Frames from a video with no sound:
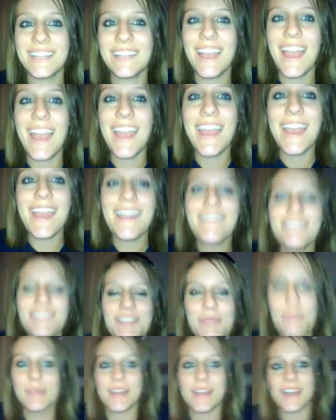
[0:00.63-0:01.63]
Hey
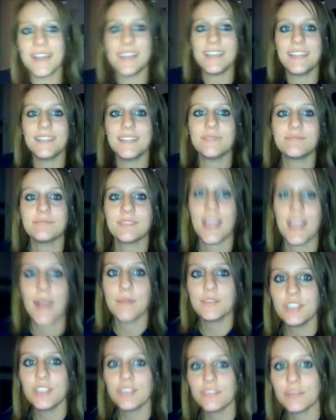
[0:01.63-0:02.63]
everybody, I'm
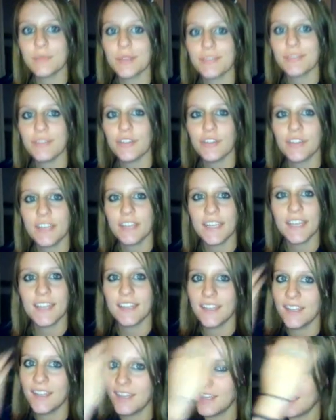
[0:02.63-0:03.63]
doing it for my phone again,
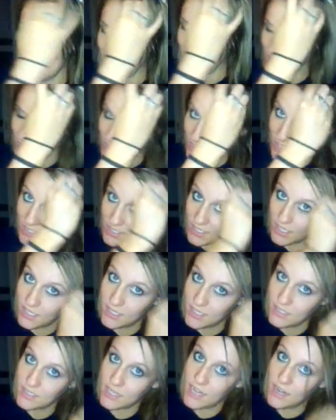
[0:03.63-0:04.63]
just cause
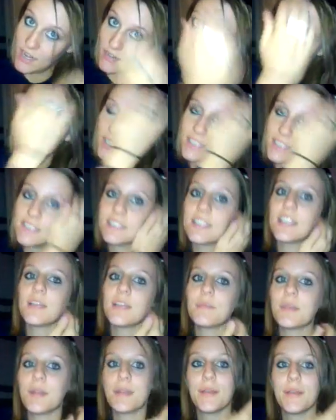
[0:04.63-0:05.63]
I'm so excited at
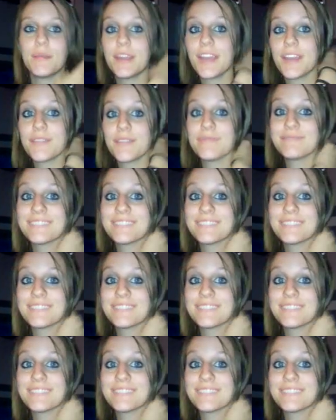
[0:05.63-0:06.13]
my webcam.